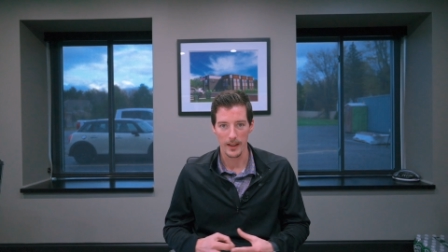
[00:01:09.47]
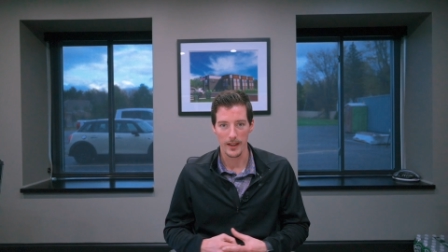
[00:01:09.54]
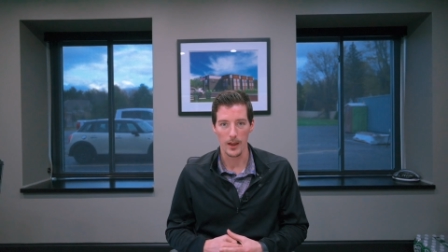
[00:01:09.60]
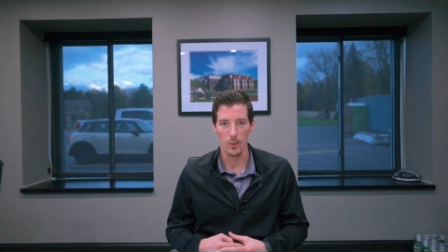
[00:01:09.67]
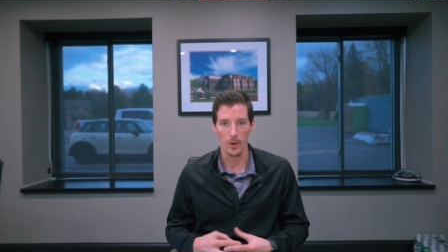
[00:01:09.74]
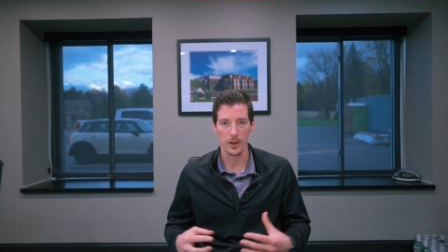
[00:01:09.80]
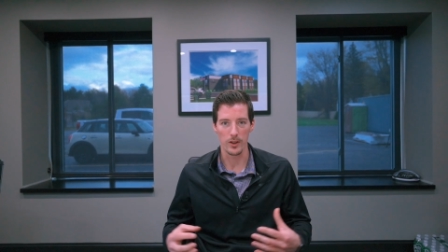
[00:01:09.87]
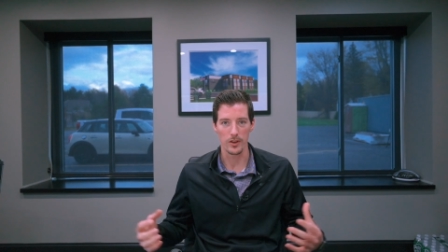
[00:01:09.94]
It
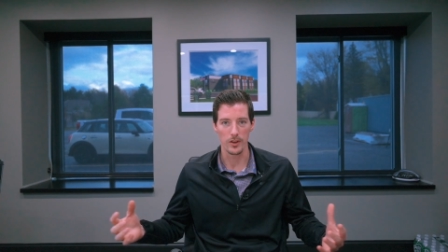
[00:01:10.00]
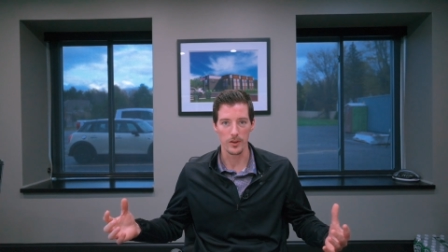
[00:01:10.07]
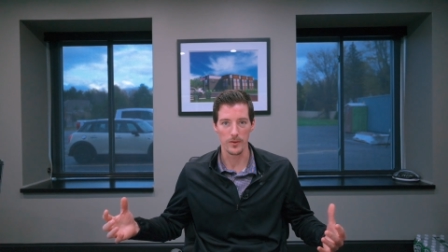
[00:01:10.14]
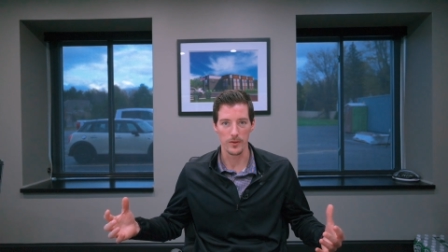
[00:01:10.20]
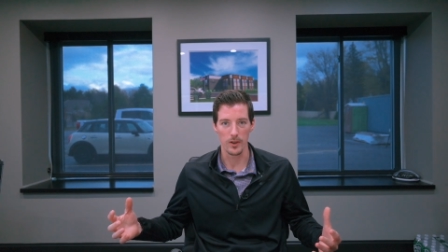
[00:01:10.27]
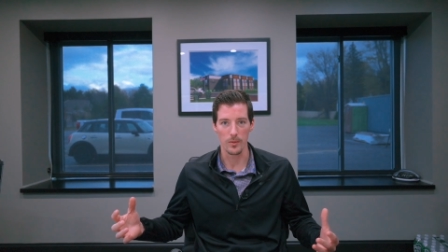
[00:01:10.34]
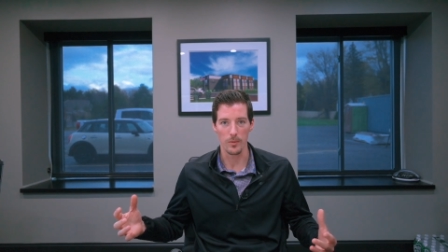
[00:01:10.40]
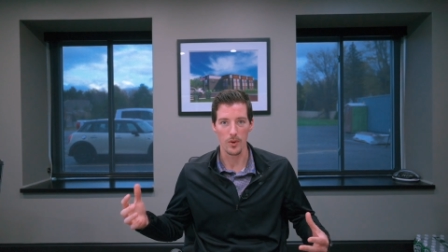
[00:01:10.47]
works good
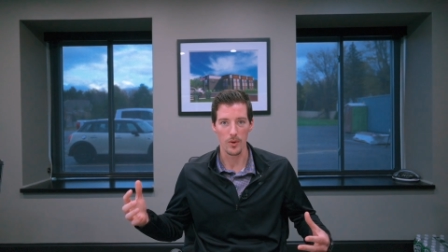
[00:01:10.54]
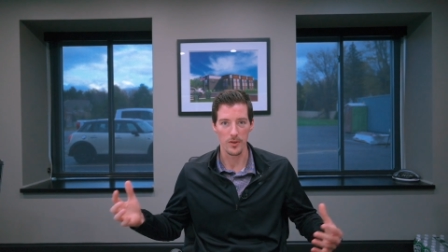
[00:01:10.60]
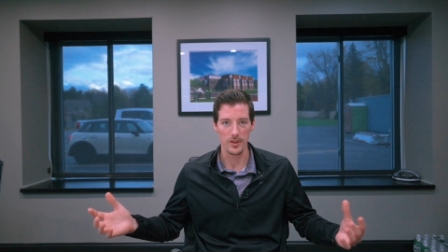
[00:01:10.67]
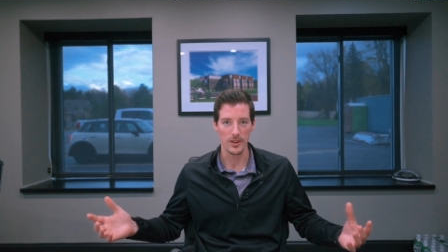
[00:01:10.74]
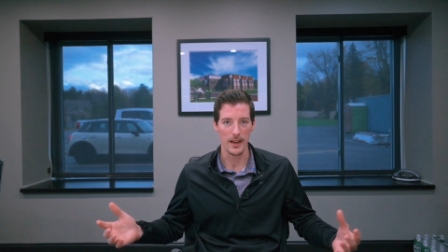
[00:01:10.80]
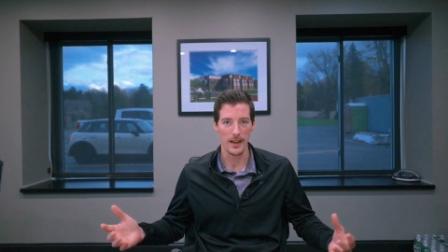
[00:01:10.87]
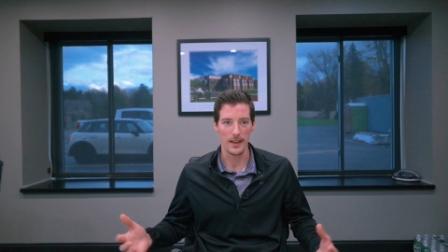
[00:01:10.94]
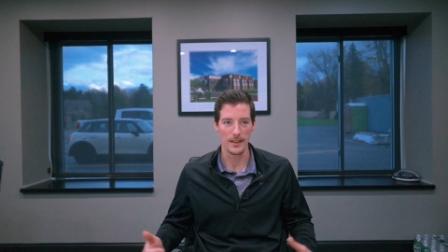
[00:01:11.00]
for both
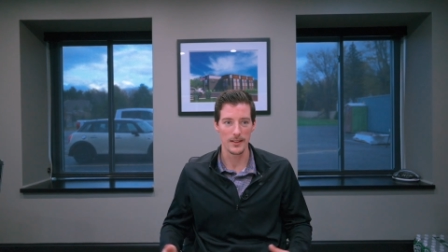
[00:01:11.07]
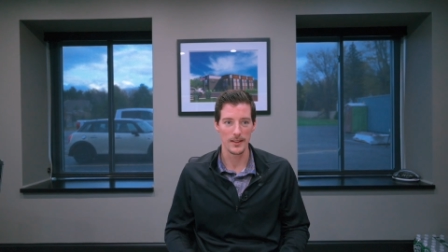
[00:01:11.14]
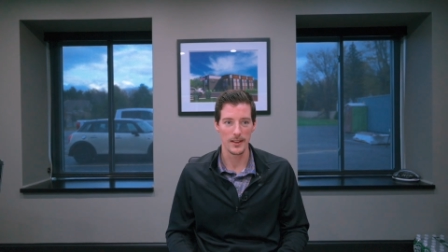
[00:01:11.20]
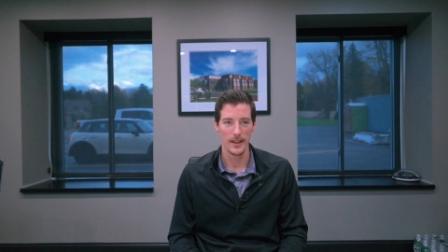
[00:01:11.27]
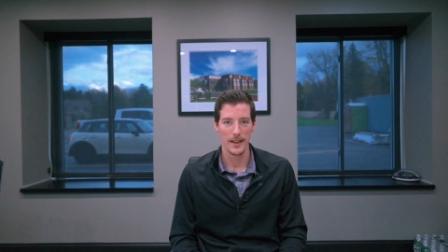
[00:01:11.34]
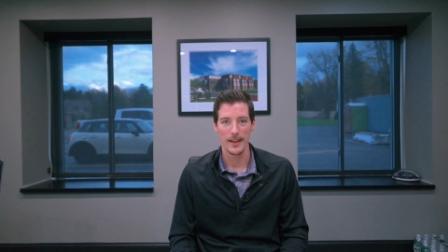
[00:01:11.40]
sides.